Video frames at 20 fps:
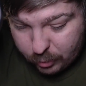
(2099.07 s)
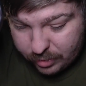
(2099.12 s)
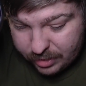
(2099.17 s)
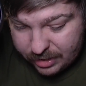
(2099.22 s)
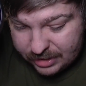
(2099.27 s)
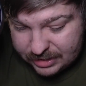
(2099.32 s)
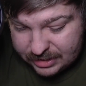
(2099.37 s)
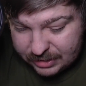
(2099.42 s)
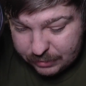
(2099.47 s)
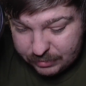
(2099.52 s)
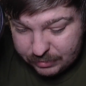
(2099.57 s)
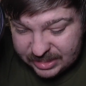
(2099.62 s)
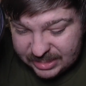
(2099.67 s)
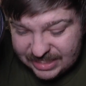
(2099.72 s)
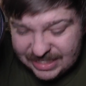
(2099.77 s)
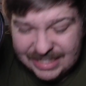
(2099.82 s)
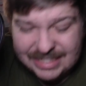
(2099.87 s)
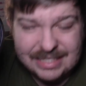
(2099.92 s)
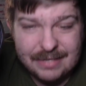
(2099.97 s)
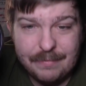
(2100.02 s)
points. He
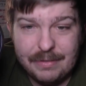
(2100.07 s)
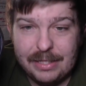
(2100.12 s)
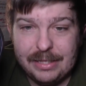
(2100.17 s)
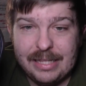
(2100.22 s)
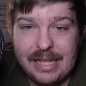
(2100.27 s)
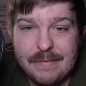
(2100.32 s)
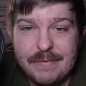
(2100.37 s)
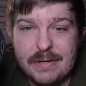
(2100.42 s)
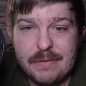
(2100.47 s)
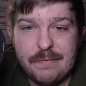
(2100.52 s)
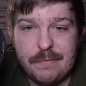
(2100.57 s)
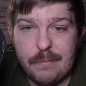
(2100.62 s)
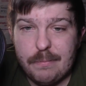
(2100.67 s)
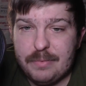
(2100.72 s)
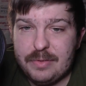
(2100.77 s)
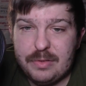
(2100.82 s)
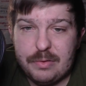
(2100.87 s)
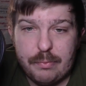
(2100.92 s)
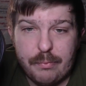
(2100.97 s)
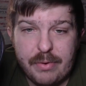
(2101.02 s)
was 6 of 11 from